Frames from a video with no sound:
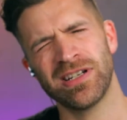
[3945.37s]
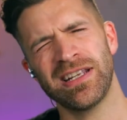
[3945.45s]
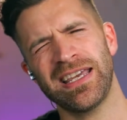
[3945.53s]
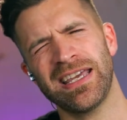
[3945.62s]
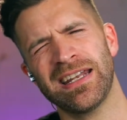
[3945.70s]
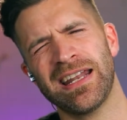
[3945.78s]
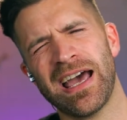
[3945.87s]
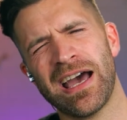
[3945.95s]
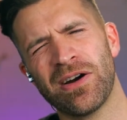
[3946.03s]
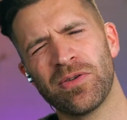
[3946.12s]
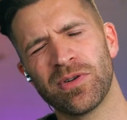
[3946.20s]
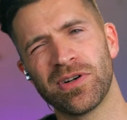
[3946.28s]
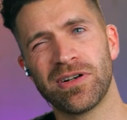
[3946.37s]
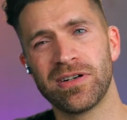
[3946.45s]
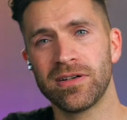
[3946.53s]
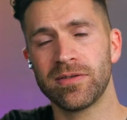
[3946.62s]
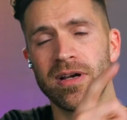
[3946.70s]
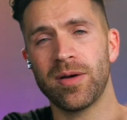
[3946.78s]
in
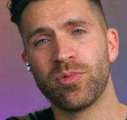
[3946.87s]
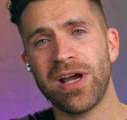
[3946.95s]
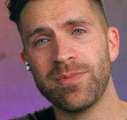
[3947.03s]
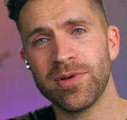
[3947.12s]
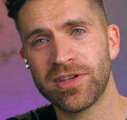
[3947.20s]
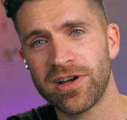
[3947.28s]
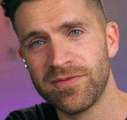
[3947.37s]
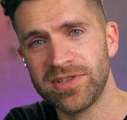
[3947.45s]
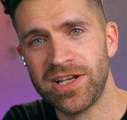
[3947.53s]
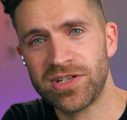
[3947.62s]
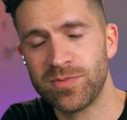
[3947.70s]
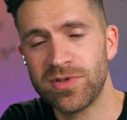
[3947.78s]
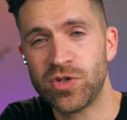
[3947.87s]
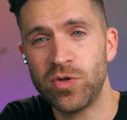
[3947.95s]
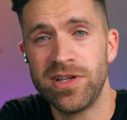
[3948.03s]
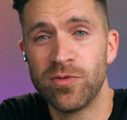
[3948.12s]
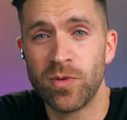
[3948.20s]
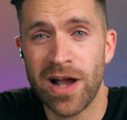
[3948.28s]
our Pride Month conversation with
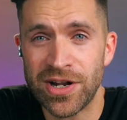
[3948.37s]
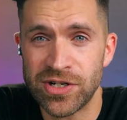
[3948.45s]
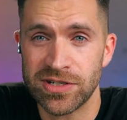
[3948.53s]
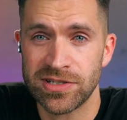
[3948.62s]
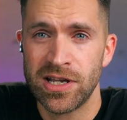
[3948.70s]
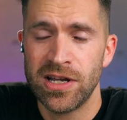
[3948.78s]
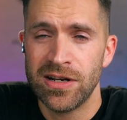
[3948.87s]
Julie Rogers.